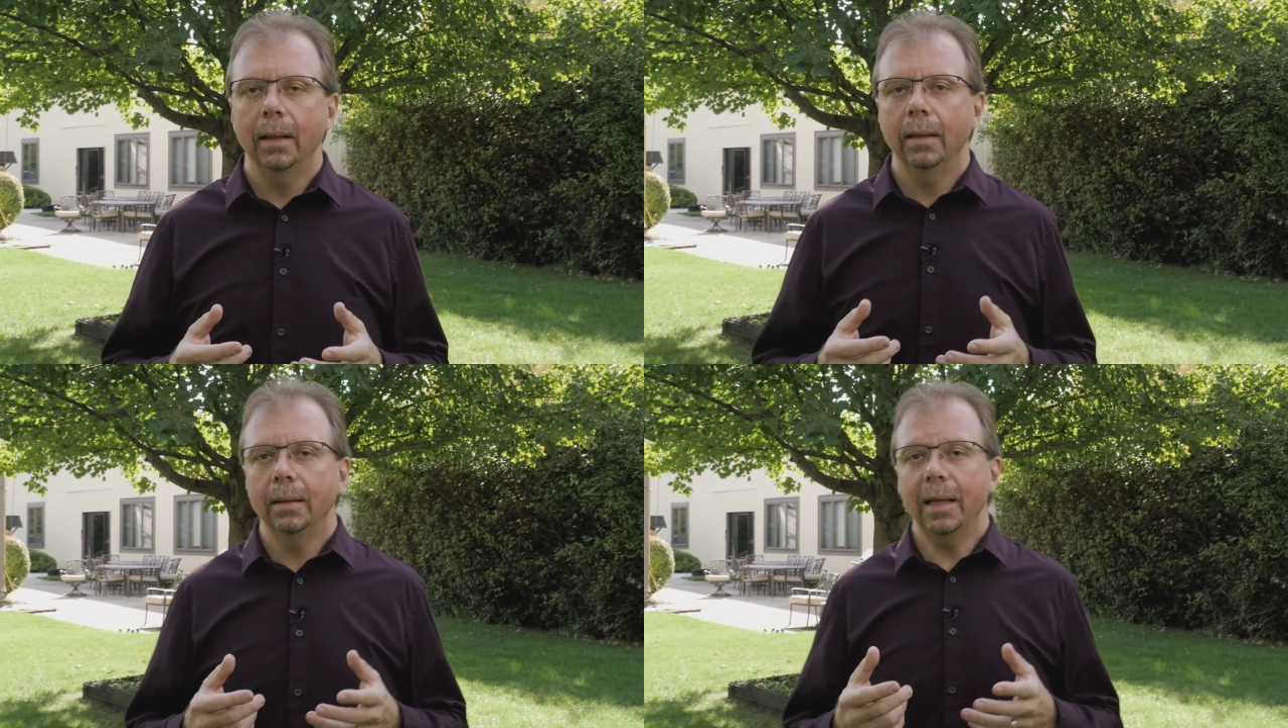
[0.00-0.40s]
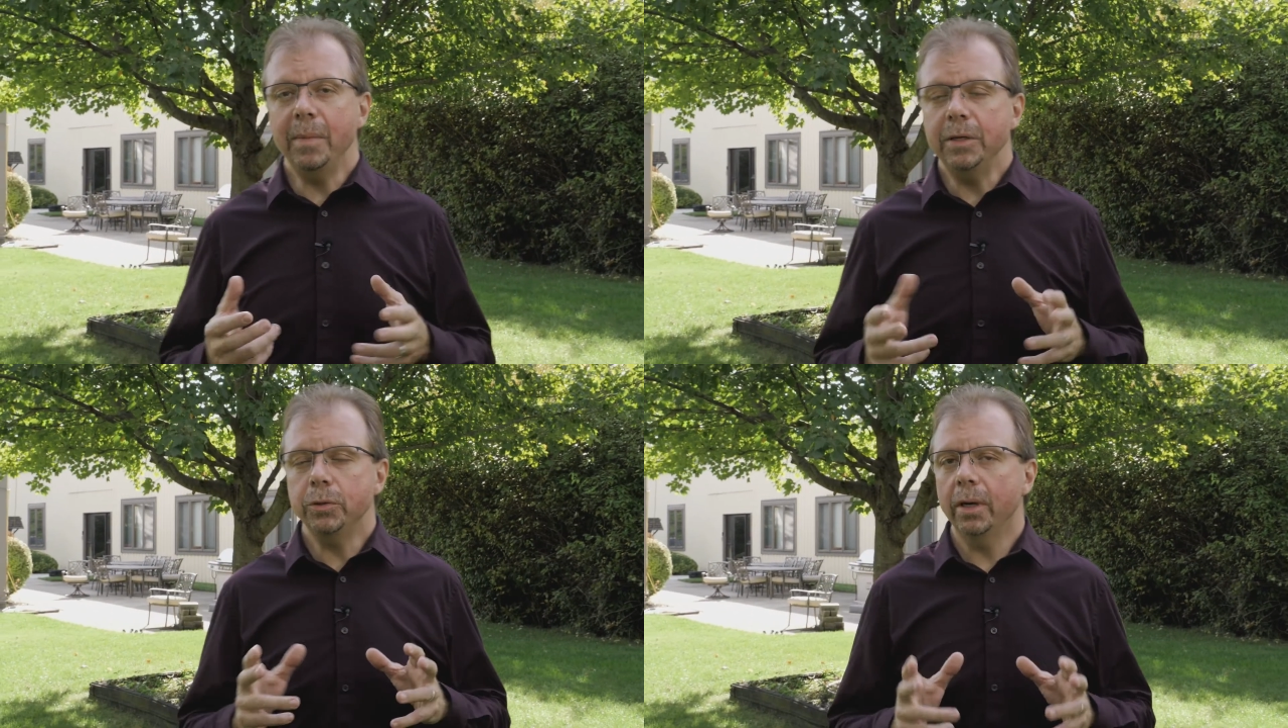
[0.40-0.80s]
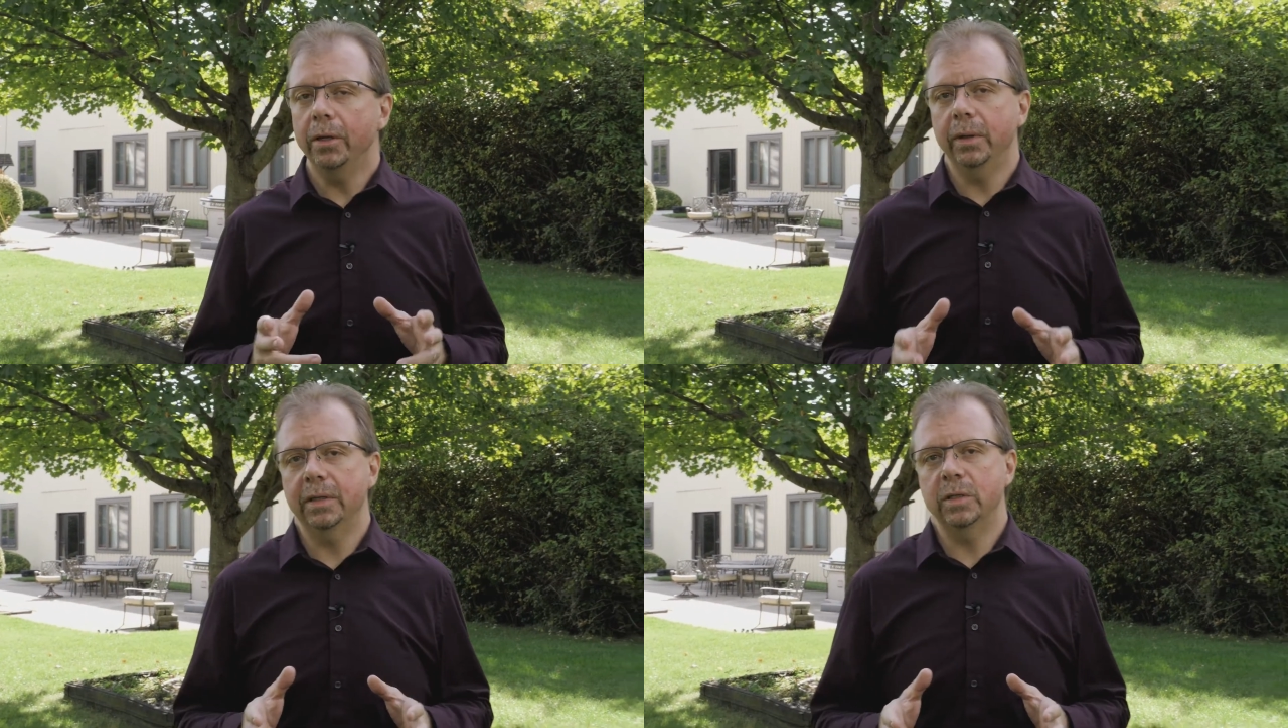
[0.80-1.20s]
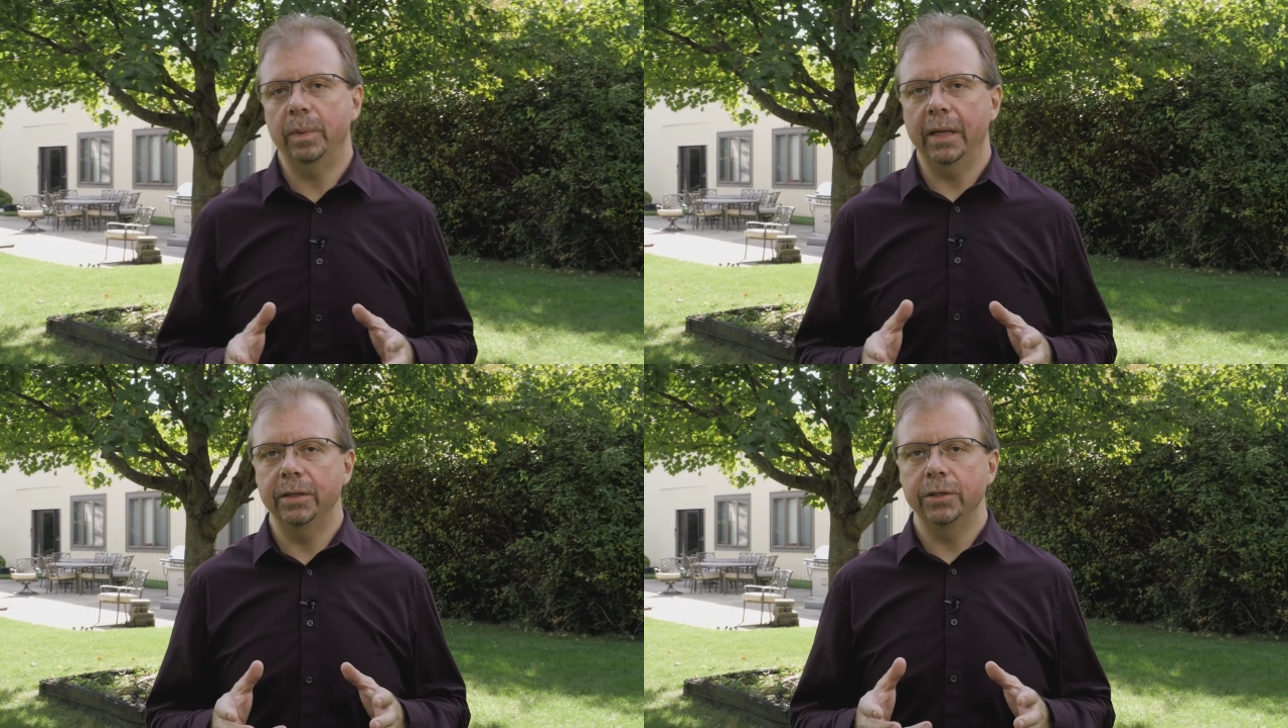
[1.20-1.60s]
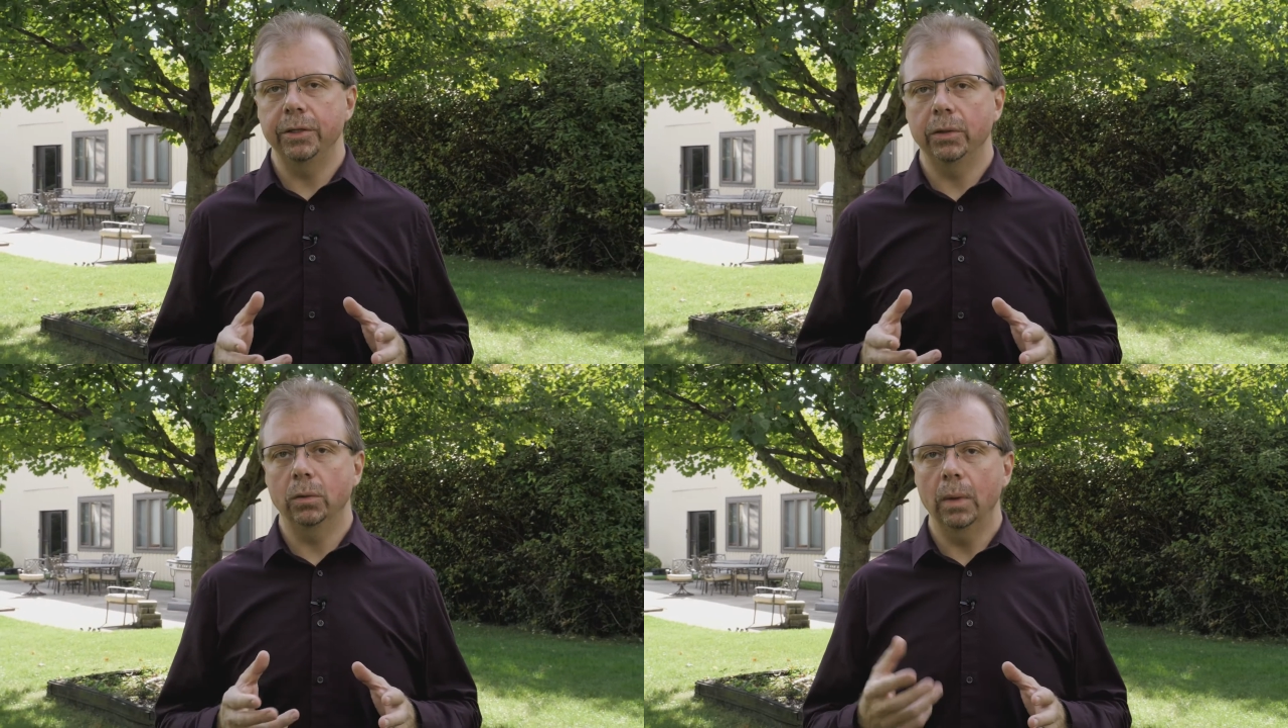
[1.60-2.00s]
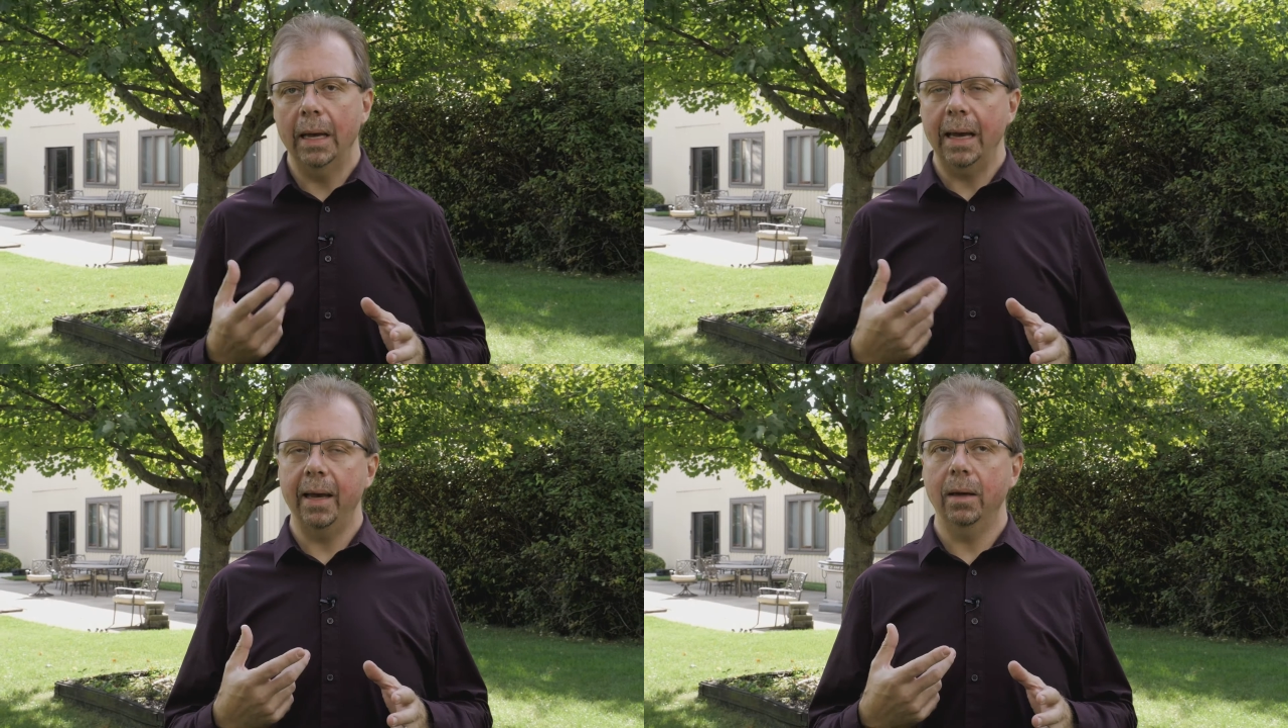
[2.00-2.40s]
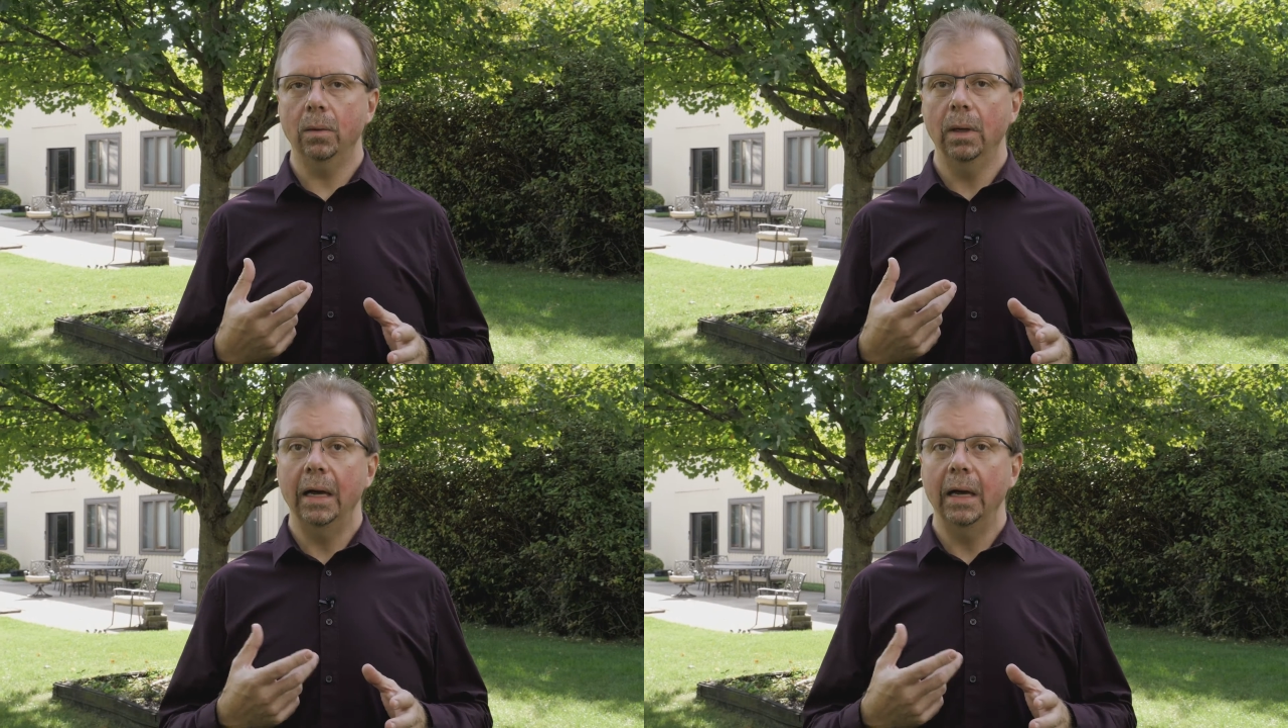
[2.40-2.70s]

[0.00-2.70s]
let me try to explain to you how